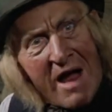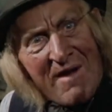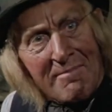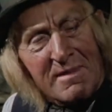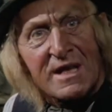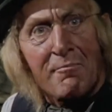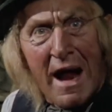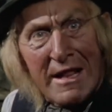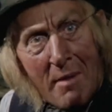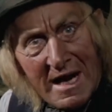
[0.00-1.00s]
I've had Mr.
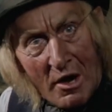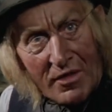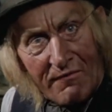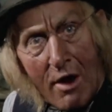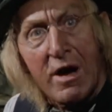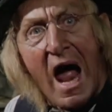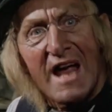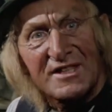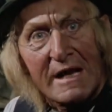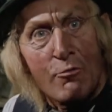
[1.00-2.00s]
Braithwaite on the phone
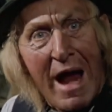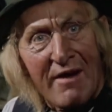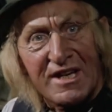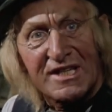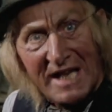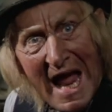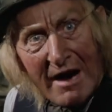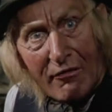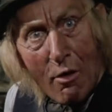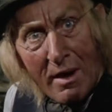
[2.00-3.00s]
asking where his
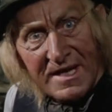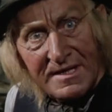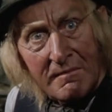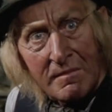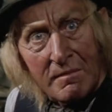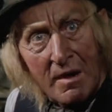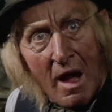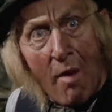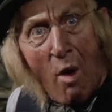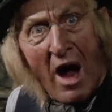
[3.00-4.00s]
scarecrow is
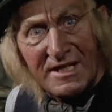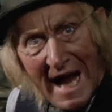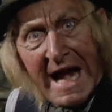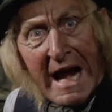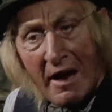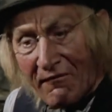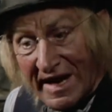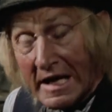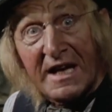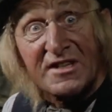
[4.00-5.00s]
and why 10-acre
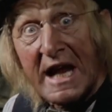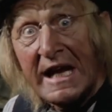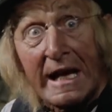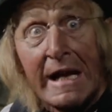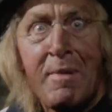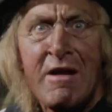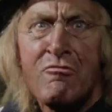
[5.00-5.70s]
field is knee-deep in